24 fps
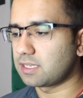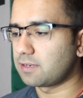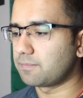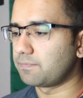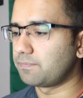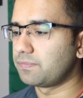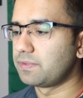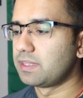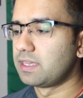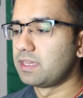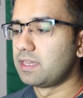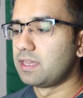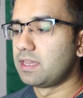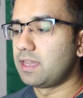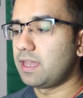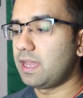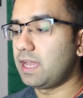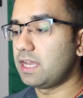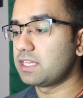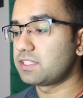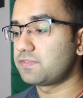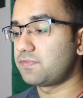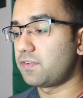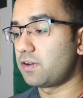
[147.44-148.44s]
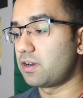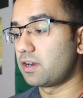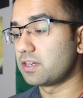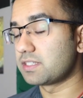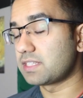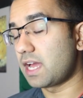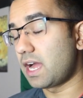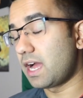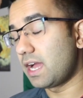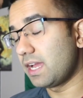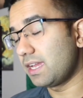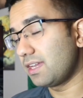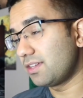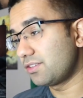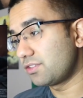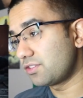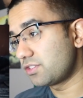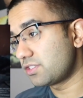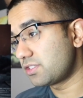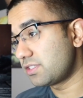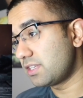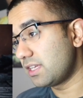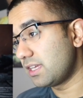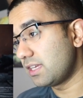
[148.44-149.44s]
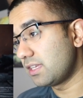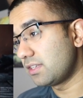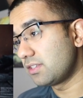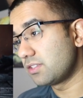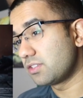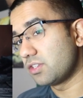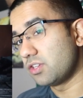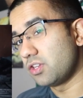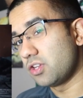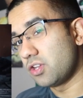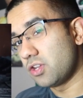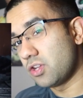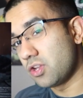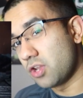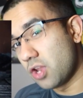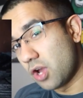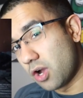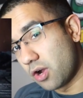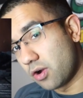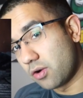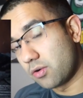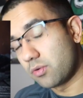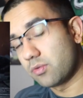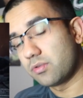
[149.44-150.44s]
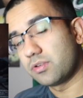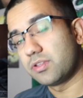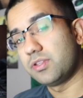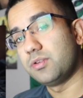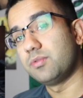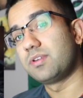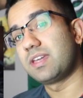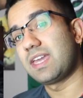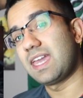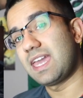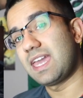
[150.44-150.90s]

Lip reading: and as far as I understand, no, you